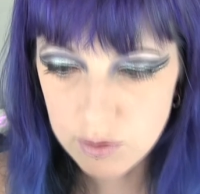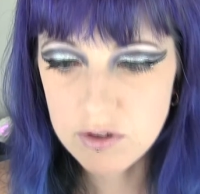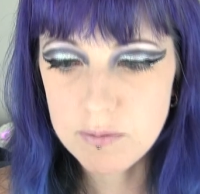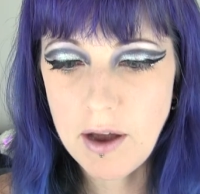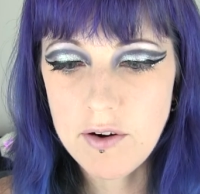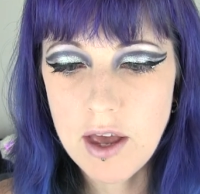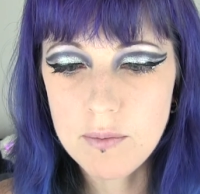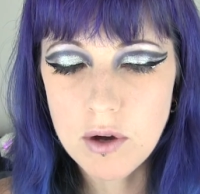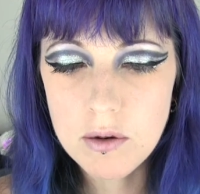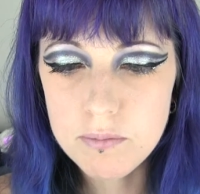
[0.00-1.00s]
one's a Barry
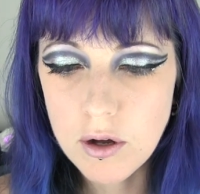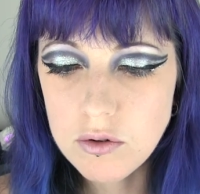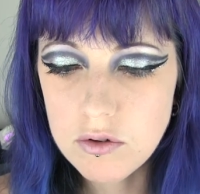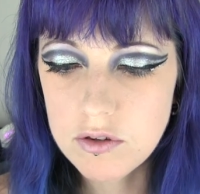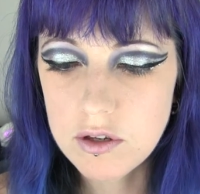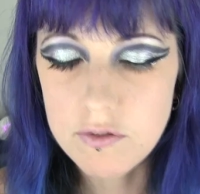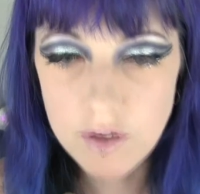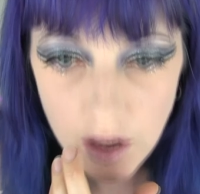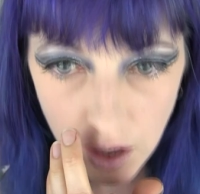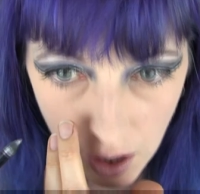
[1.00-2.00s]
M one, bold
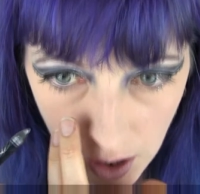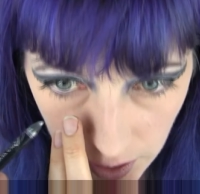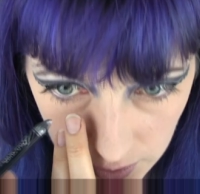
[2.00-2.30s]
silver, and